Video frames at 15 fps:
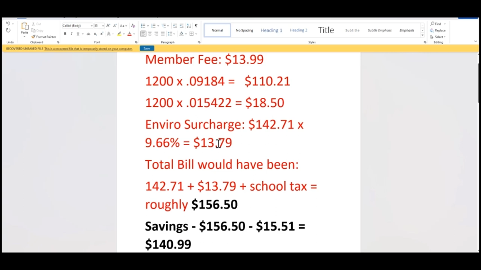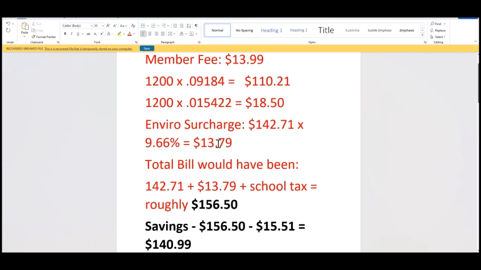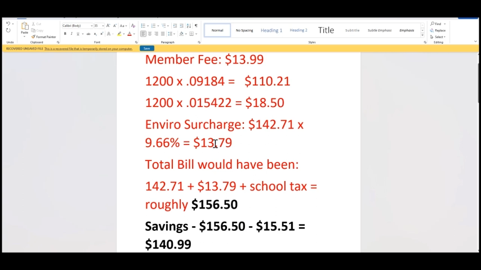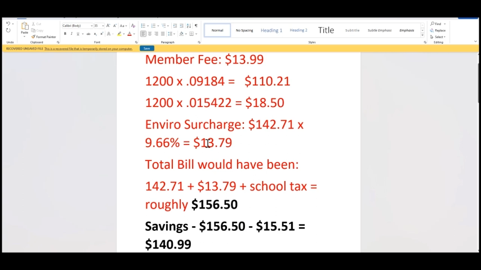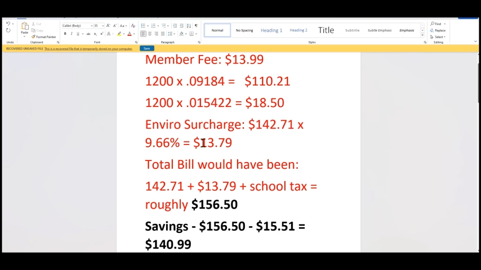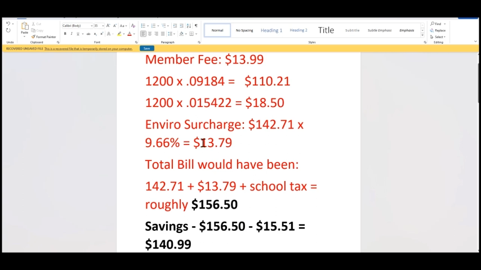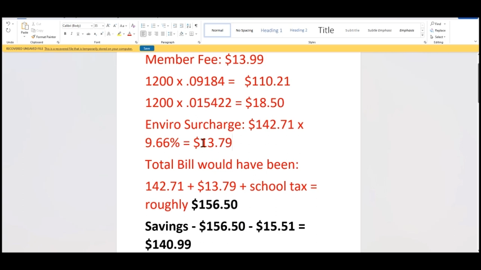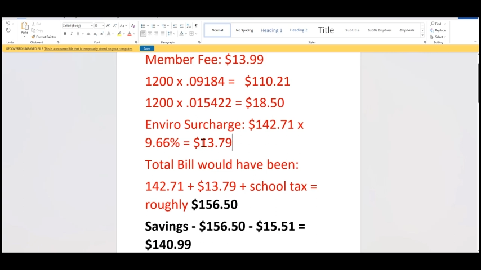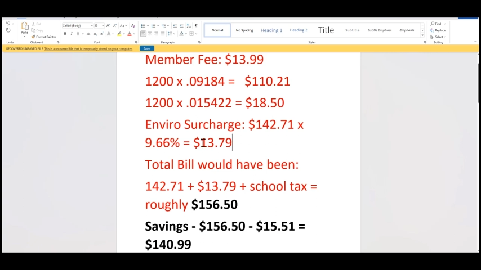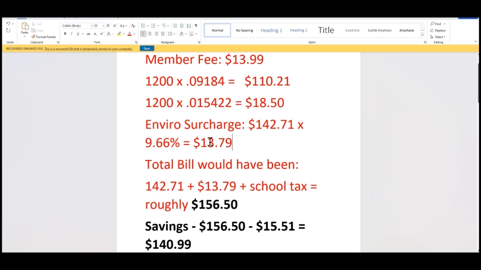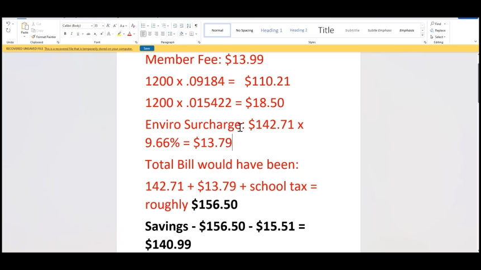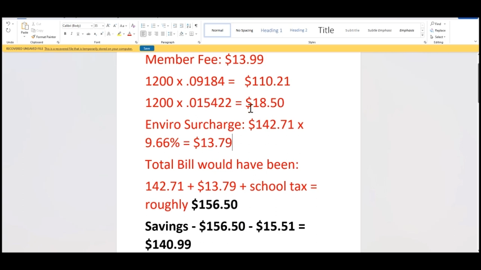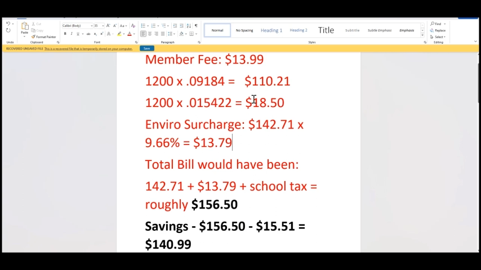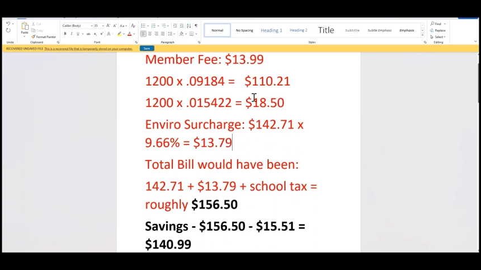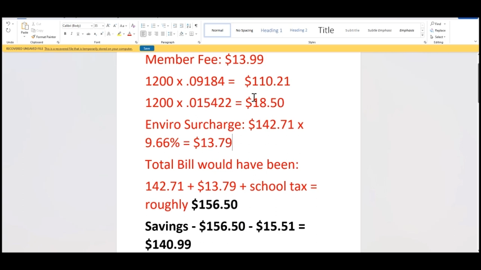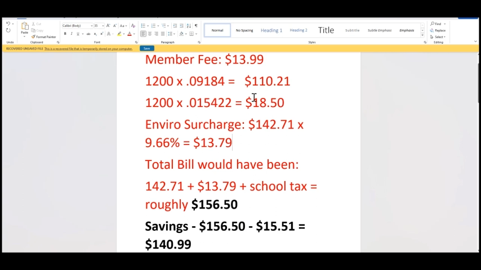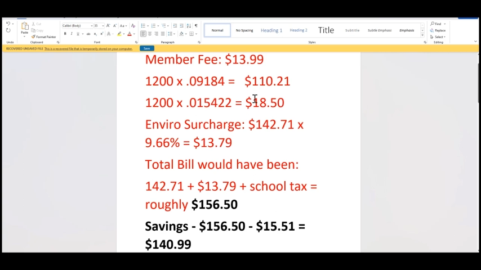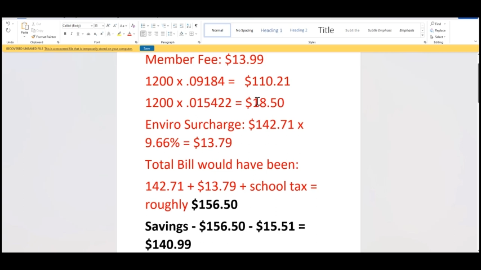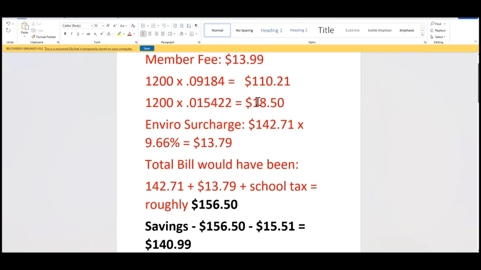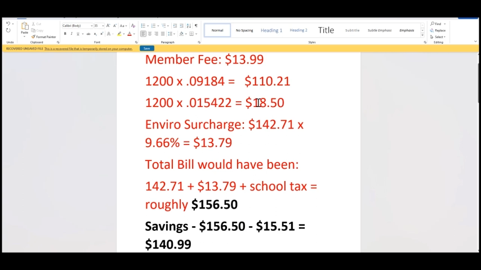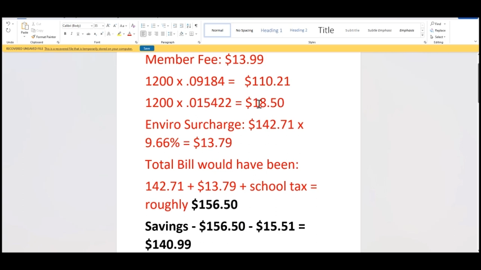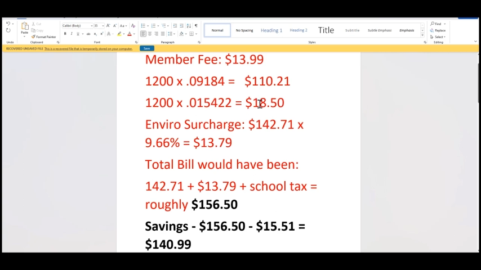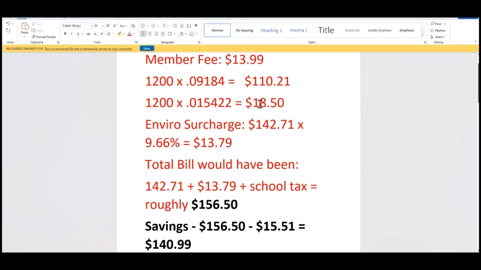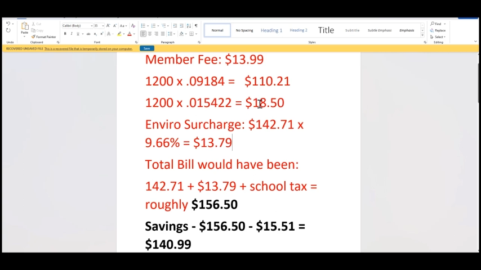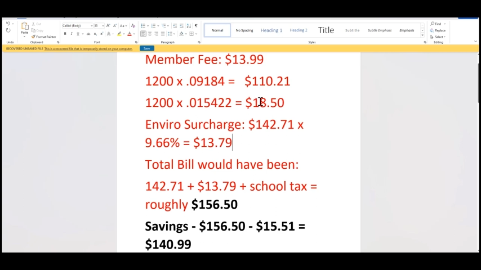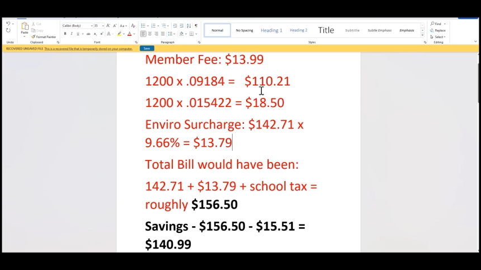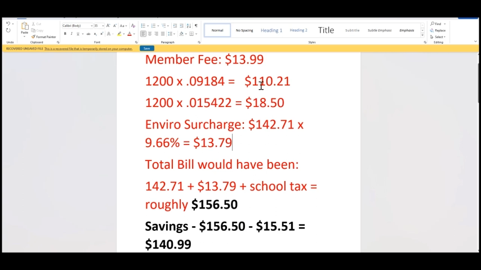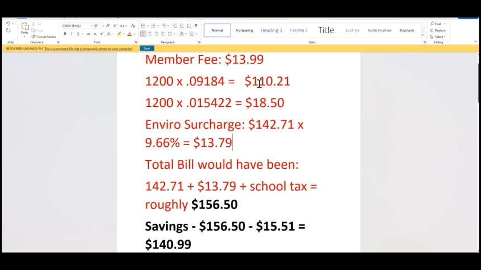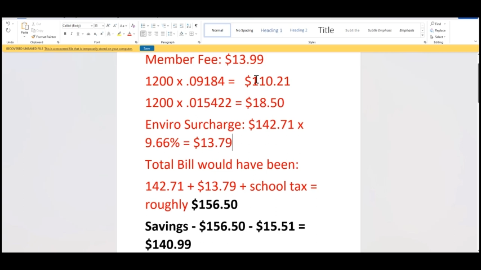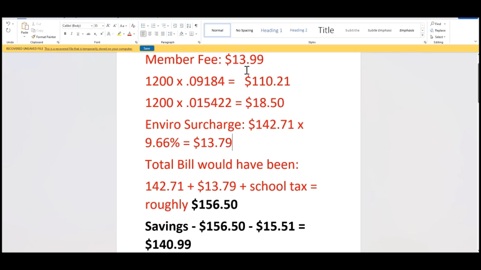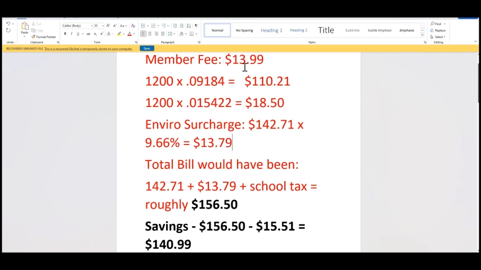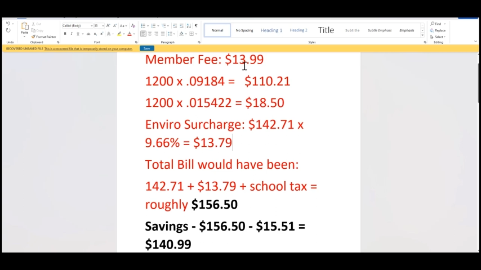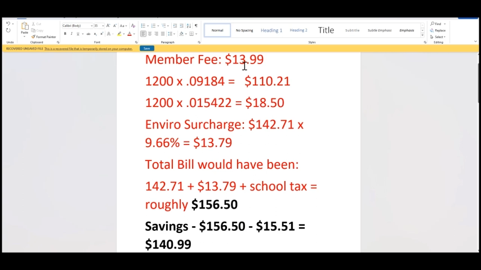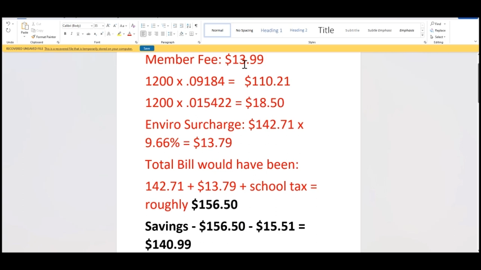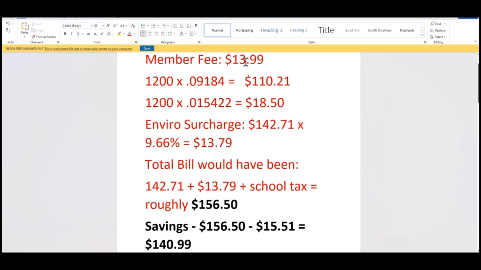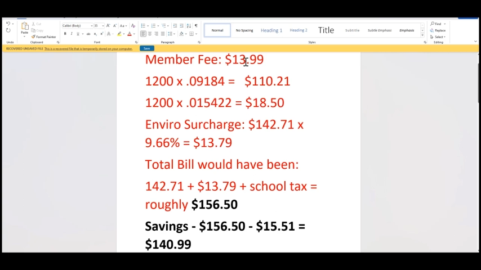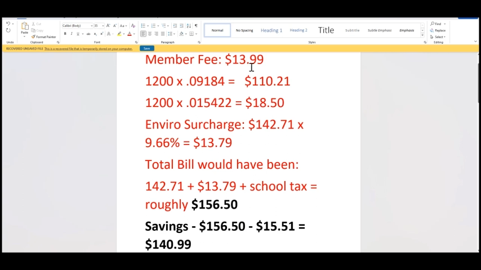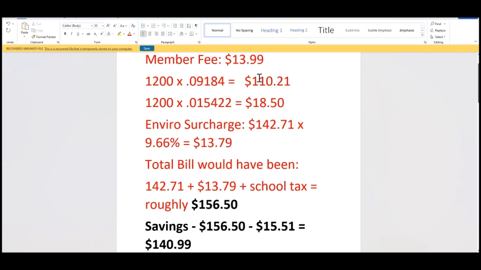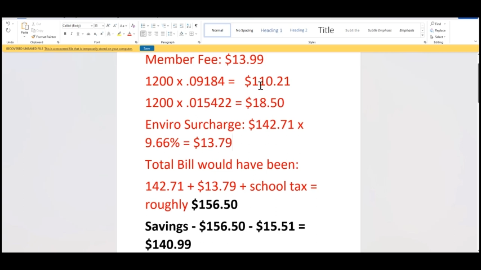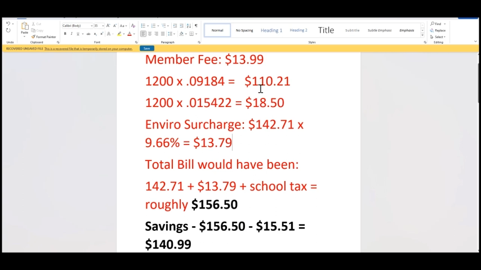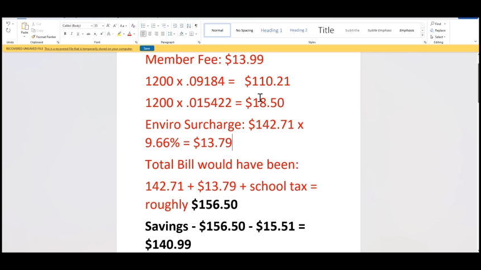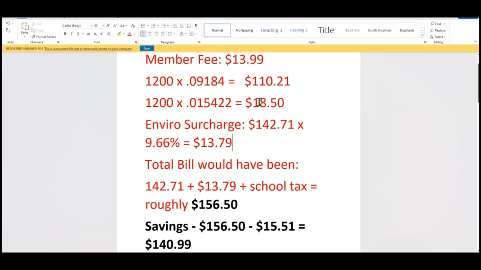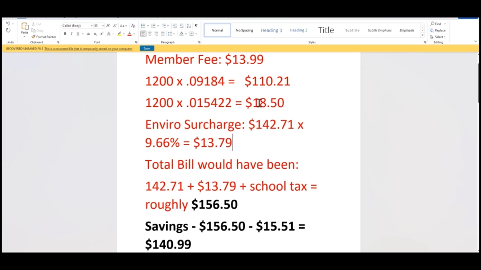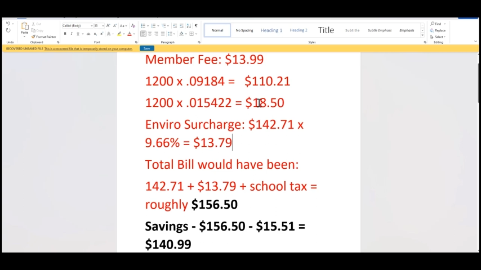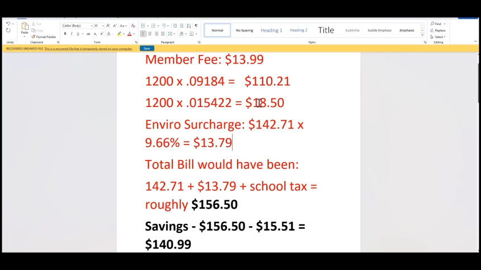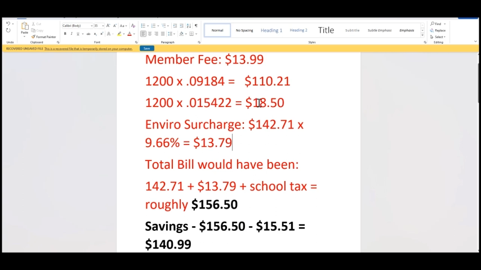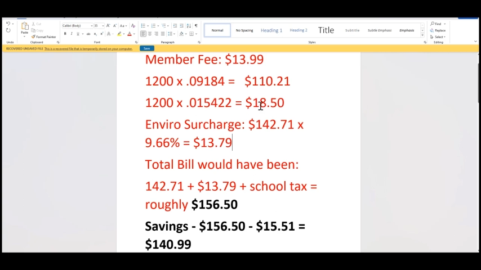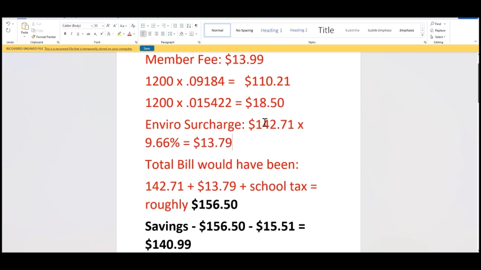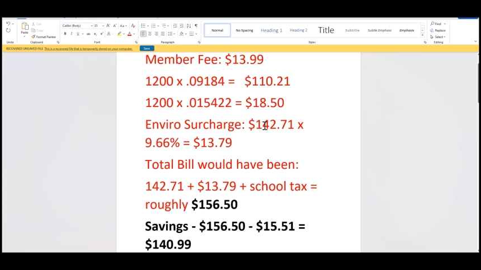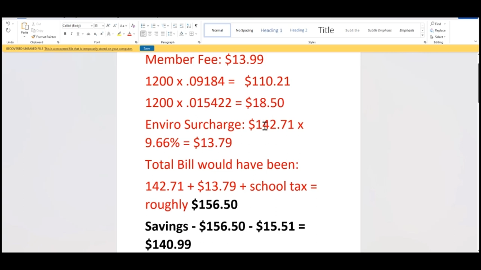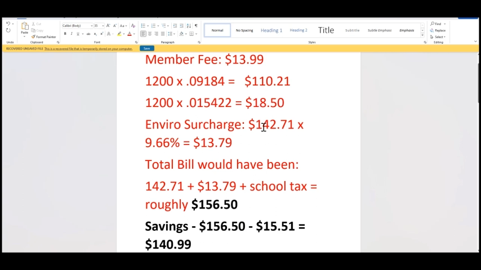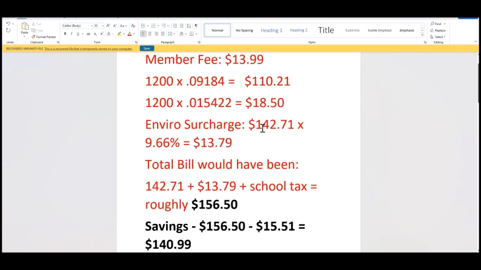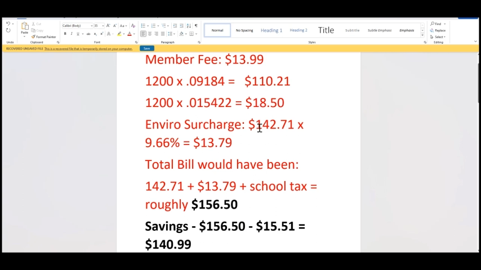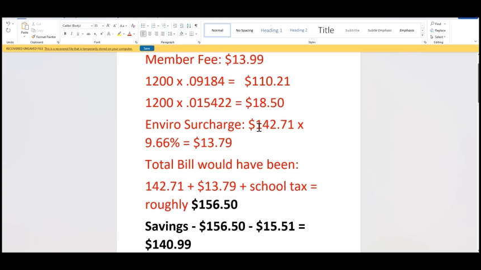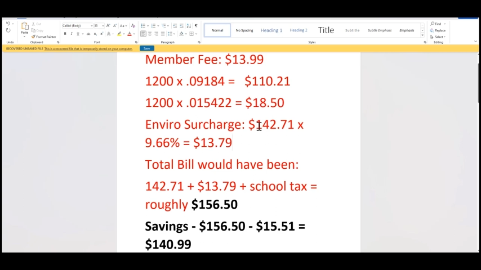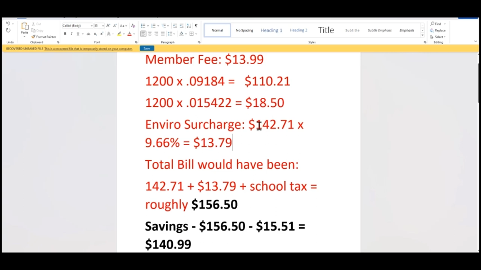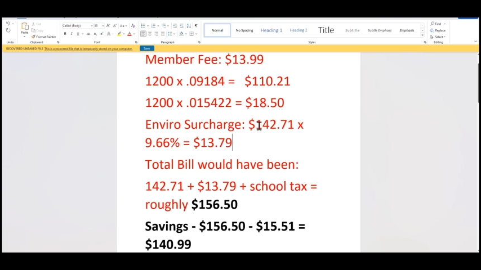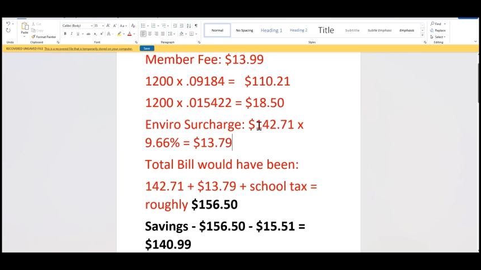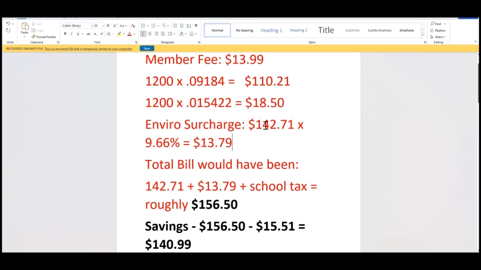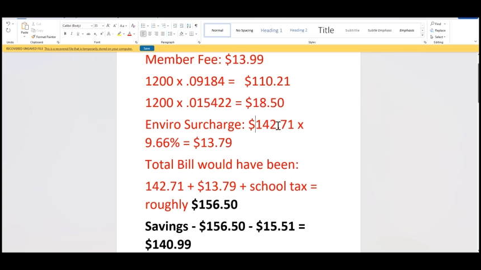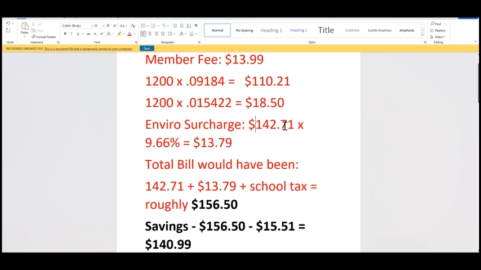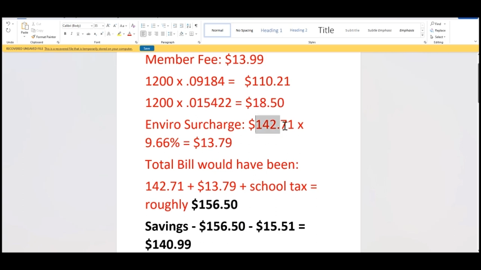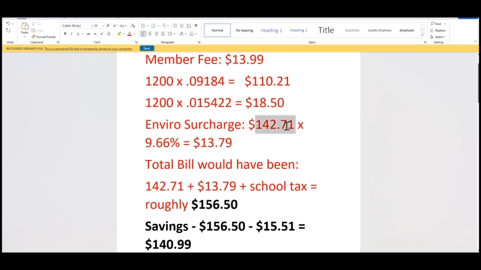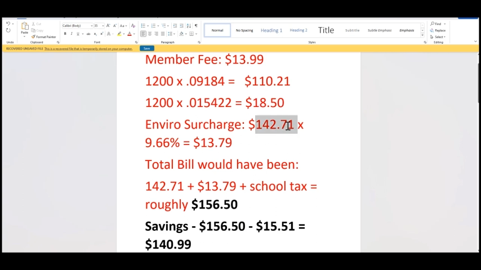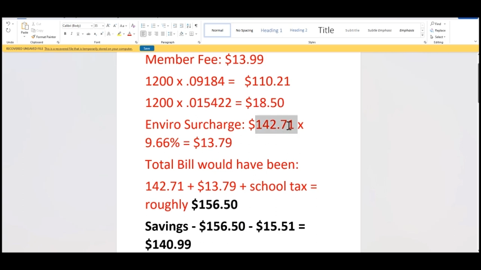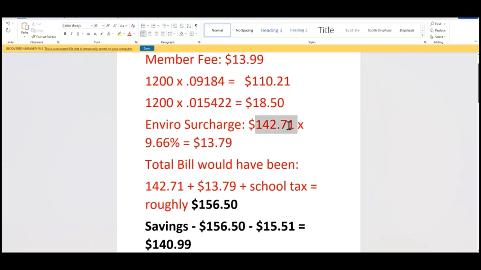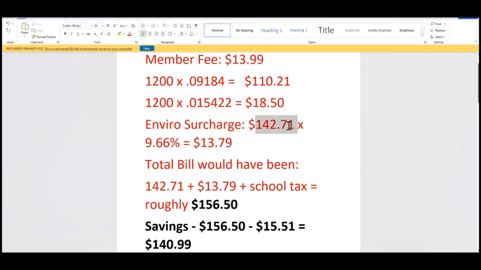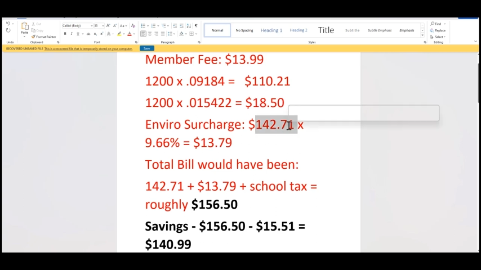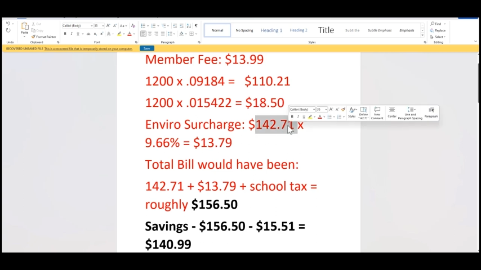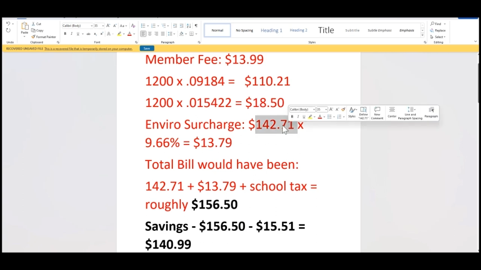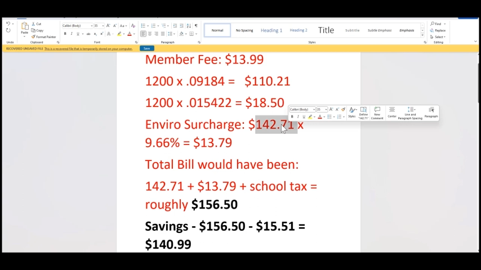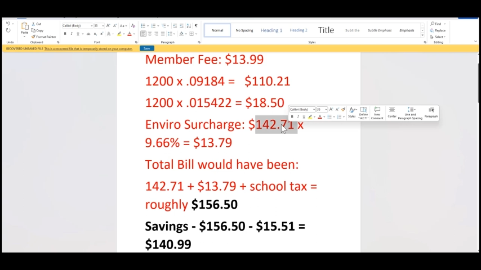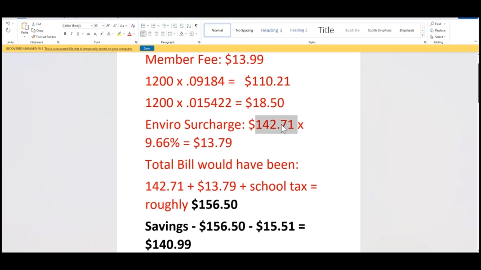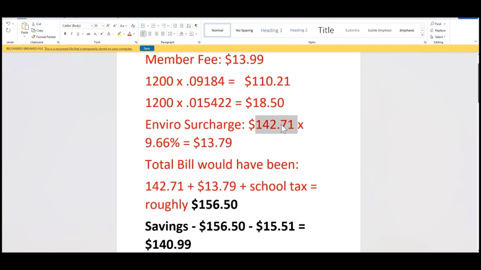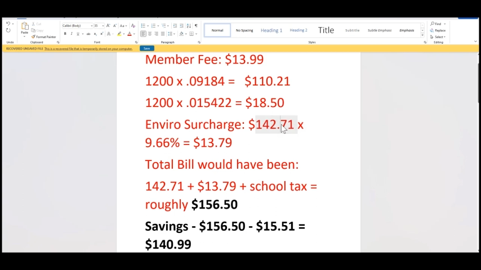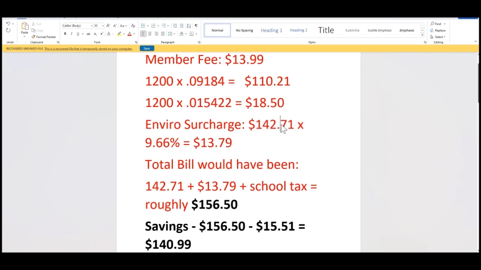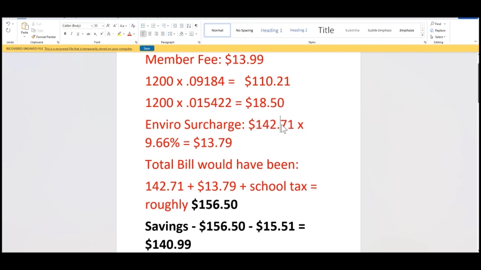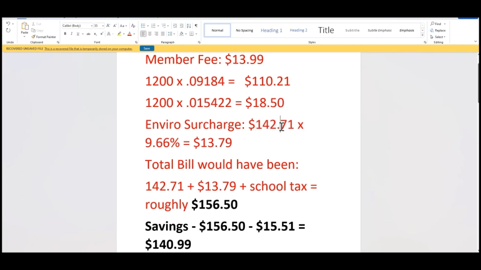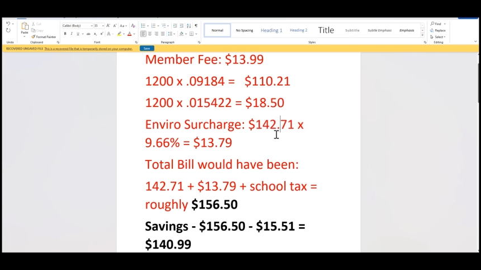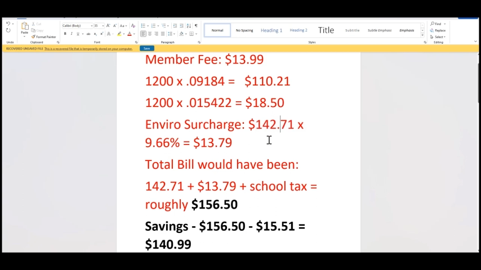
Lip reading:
No face is visible, so there are no lips to read.